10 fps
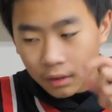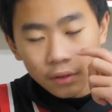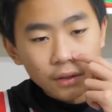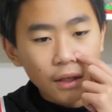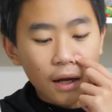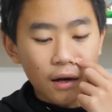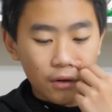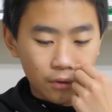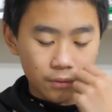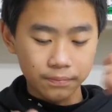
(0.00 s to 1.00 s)

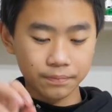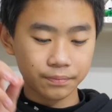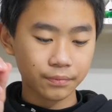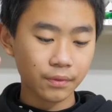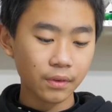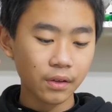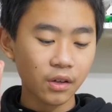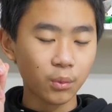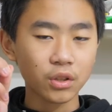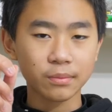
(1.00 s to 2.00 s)
Now,
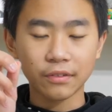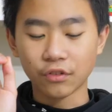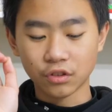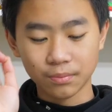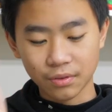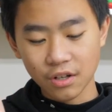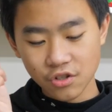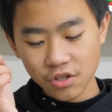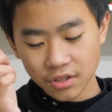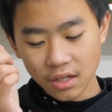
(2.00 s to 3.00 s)
what's my first
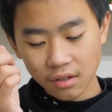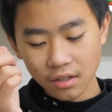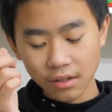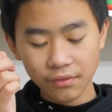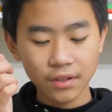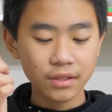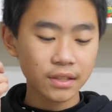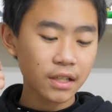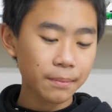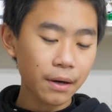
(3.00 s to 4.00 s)
impressions? I'll give this
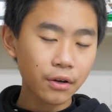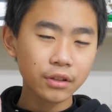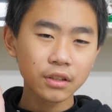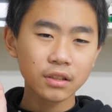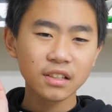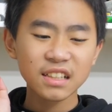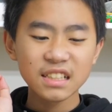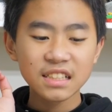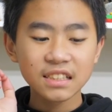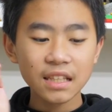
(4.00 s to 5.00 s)
thing about a
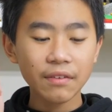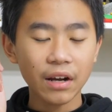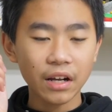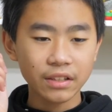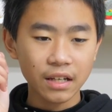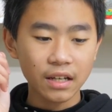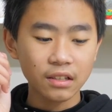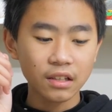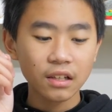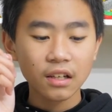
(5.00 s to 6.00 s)
7 out of 10.
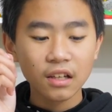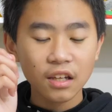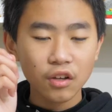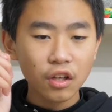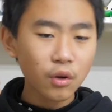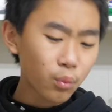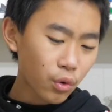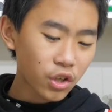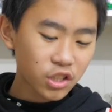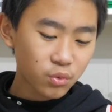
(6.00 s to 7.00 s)
It
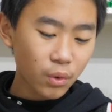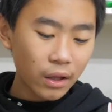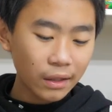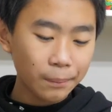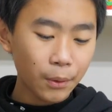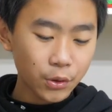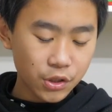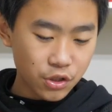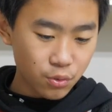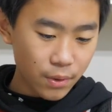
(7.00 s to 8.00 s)
works well in most
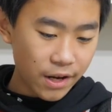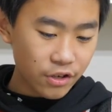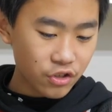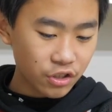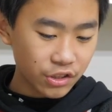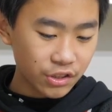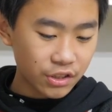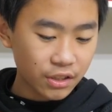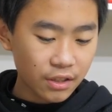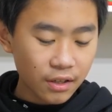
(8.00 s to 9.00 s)

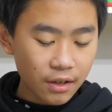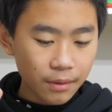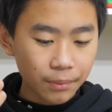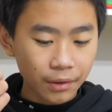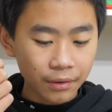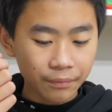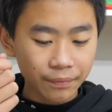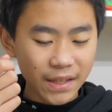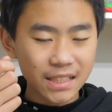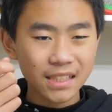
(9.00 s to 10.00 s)
situations, but
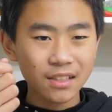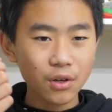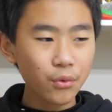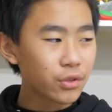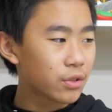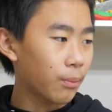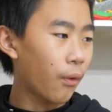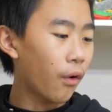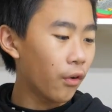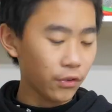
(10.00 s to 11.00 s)
it's too
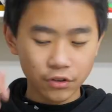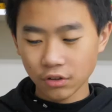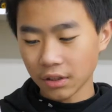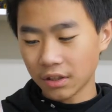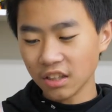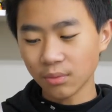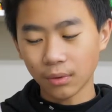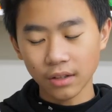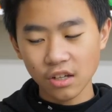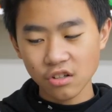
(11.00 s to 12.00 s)
small, just like this
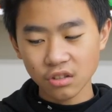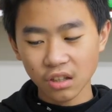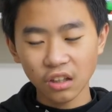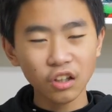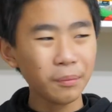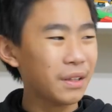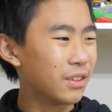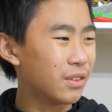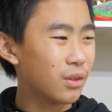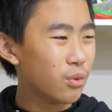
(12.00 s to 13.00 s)
one. It's just a little
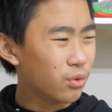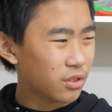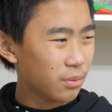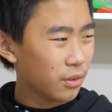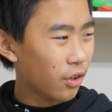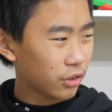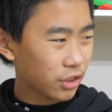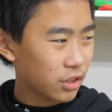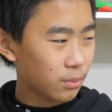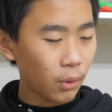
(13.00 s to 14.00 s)
bit too on the
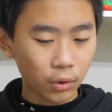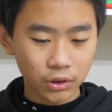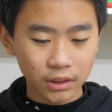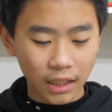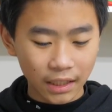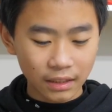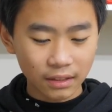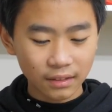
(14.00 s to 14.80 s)
small side,